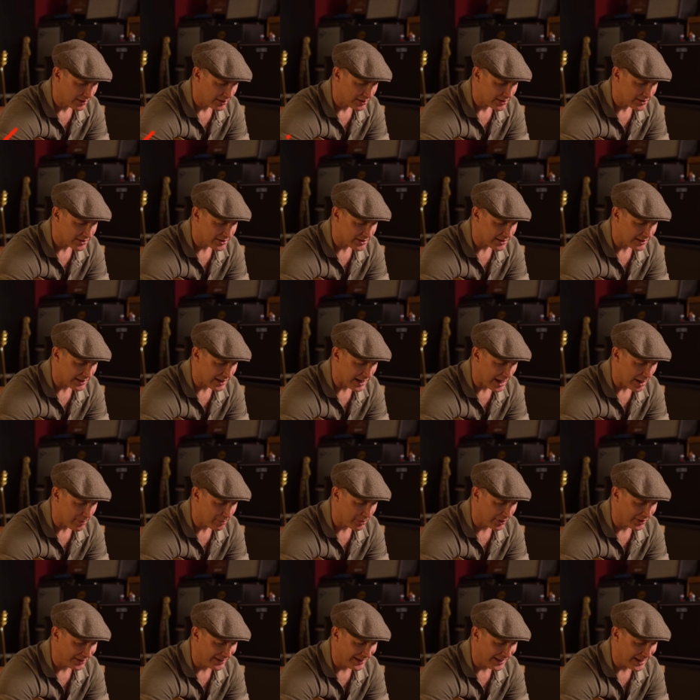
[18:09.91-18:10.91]

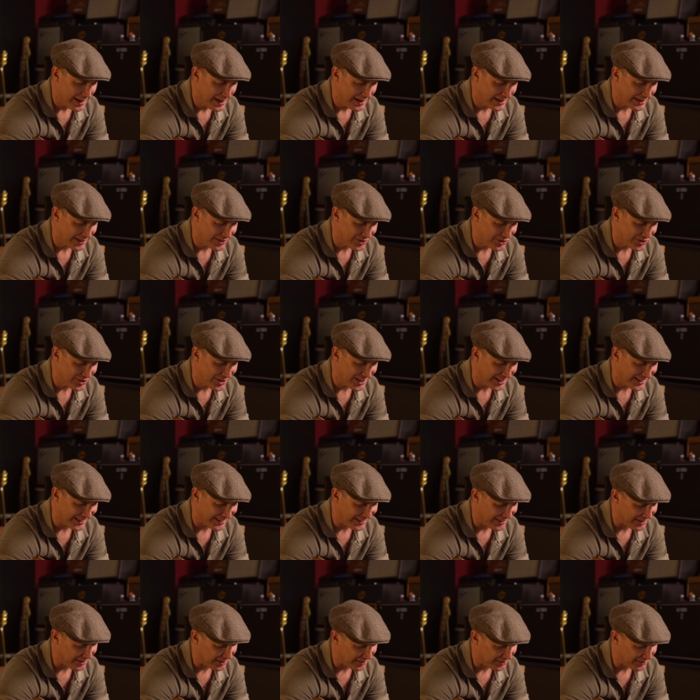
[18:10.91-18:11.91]
Slap a naked
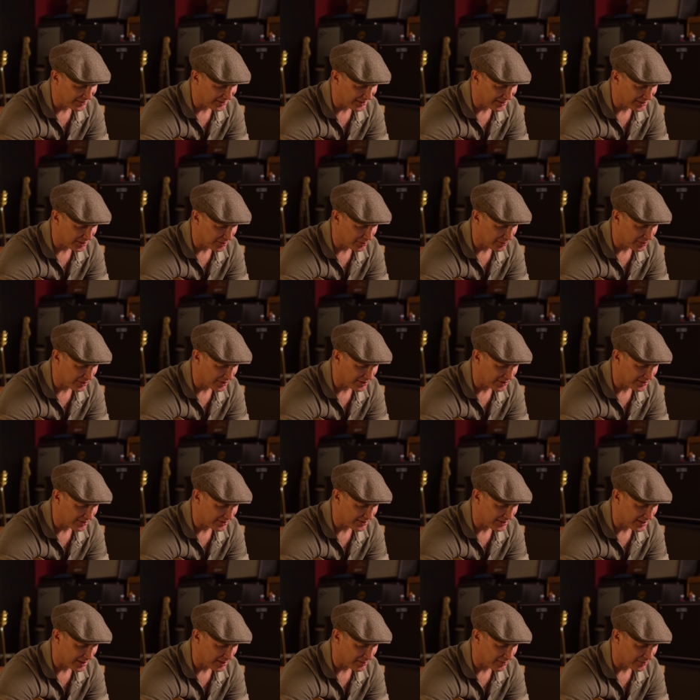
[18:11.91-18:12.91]
chicken. Oh, no, I don't want
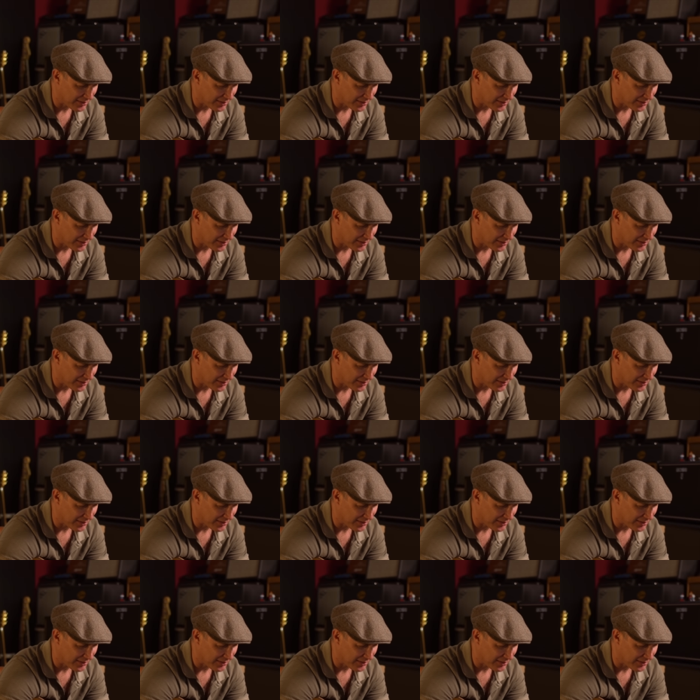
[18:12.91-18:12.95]
that.